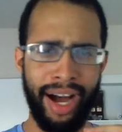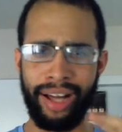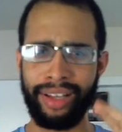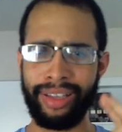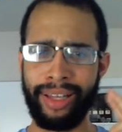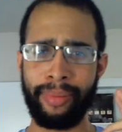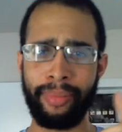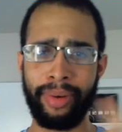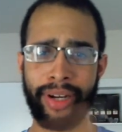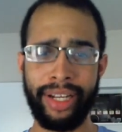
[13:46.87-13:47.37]
a
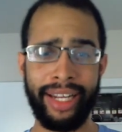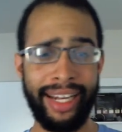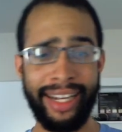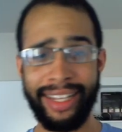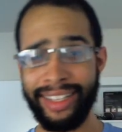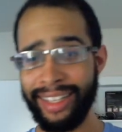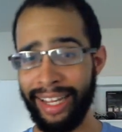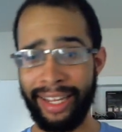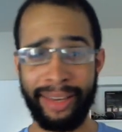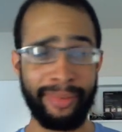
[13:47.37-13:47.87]

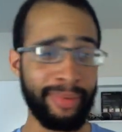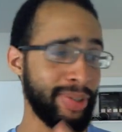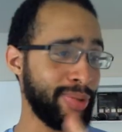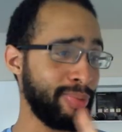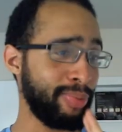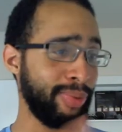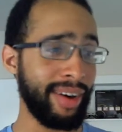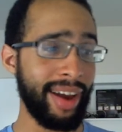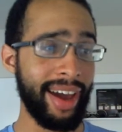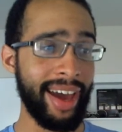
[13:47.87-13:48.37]
Lamborghini, like it
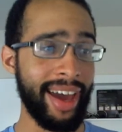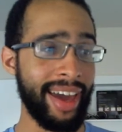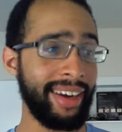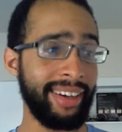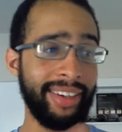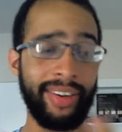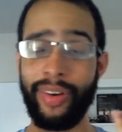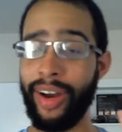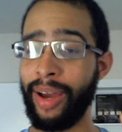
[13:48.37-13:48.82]
was red.